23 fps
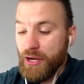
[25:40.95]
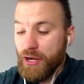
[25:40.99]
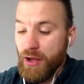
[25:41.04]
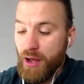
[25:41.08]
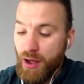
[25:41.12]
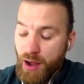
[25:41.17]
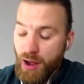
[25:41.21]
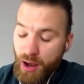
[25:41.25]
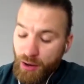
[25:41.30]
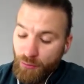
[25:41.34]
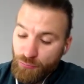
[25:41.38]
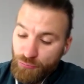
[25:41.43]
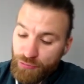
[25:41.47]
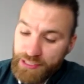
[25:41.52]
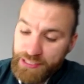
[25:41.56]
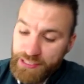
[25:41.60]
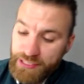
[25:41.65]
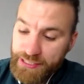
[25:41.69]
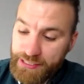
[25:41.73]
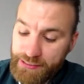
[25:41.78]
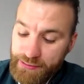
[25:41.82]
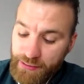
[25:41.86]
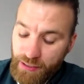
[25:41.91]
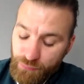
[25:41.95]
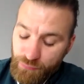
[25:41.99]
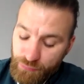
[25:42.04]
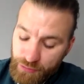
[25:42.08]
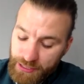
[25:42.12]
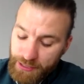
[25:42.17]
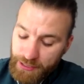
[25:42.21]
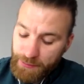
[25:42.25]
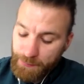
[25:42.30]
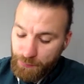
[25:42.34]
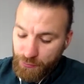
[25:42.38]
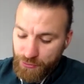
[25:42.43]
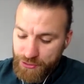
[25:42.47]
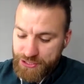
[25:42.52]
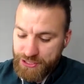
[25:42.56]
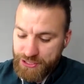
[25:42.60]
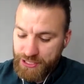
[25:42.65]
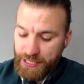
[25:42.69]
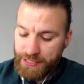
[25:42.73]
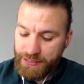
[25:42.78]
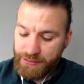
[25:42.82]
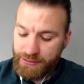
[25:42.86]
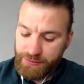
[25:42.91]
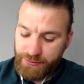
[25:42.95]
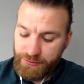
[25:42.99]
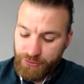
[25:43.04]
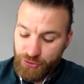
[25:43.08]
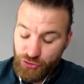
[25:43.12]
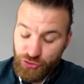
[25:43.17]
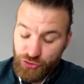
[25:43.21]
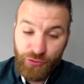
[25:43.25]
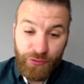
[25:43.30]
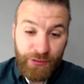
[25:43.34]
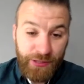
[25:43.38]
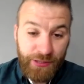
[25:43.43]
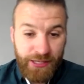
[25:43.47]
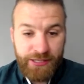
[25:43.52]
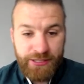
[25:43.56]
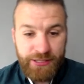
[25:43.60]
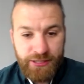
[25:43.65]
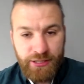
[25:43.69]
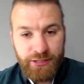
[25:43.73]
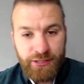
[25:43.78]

I really appreciate you doing this,